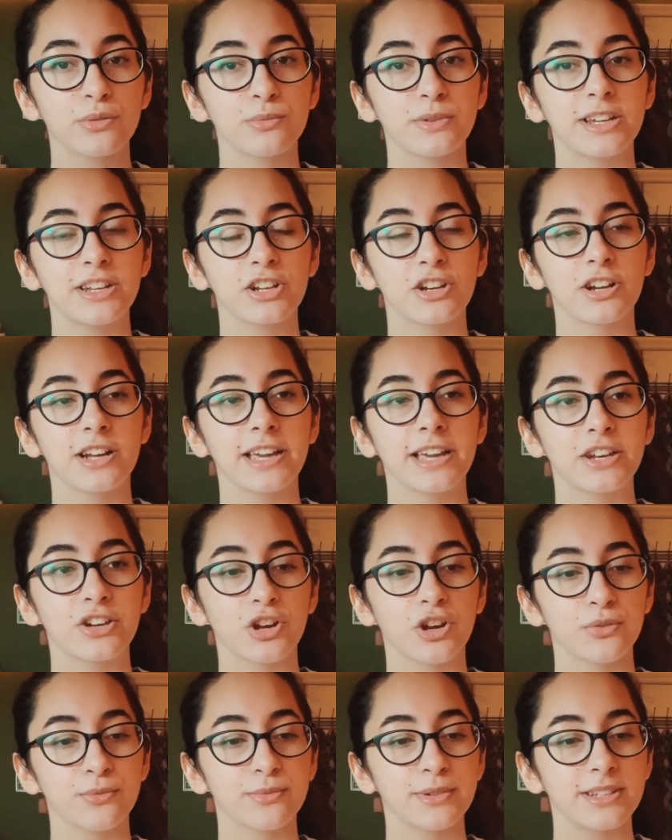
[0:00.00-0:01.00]
Reader in
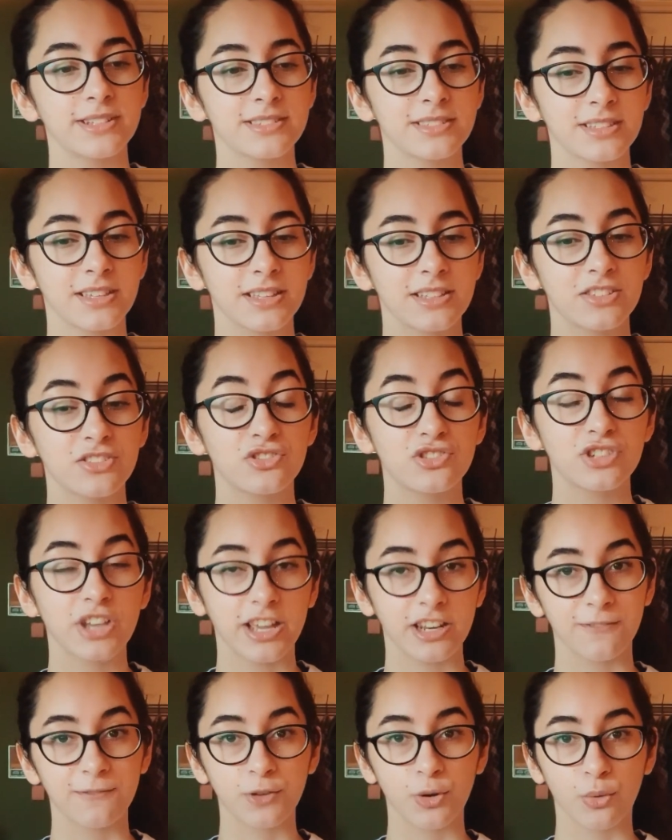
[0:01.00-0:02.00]
her recent
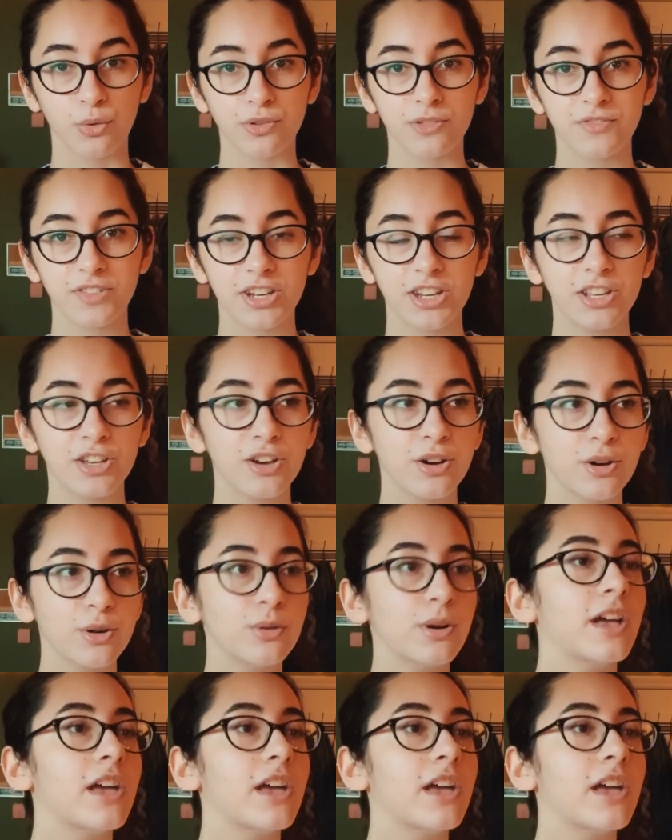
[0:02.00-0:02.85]
Chain of Gold video.